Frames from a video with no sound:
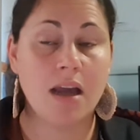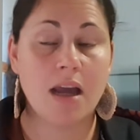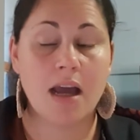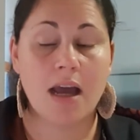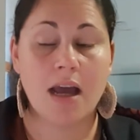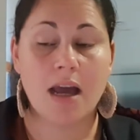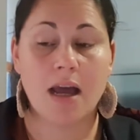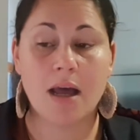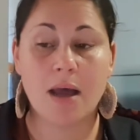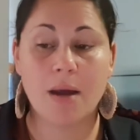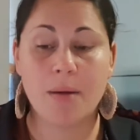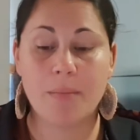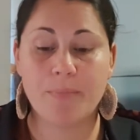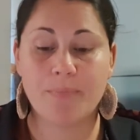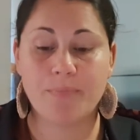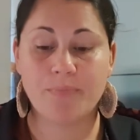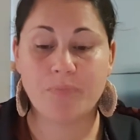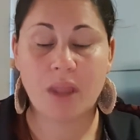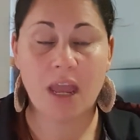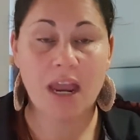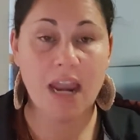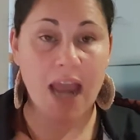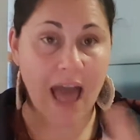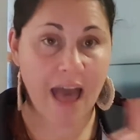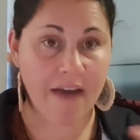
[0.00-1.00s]

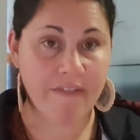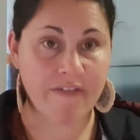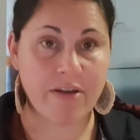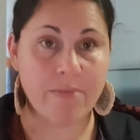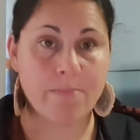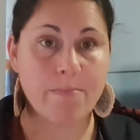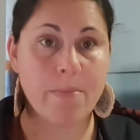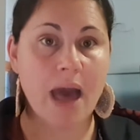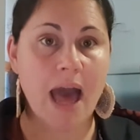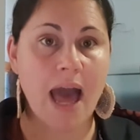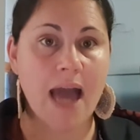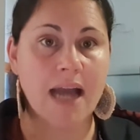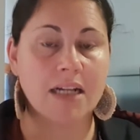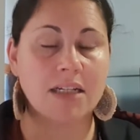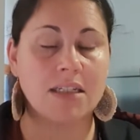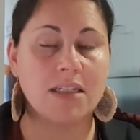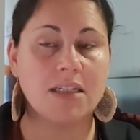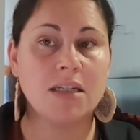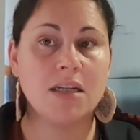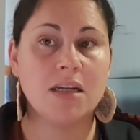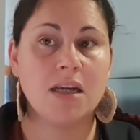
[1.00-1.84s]
and have impact.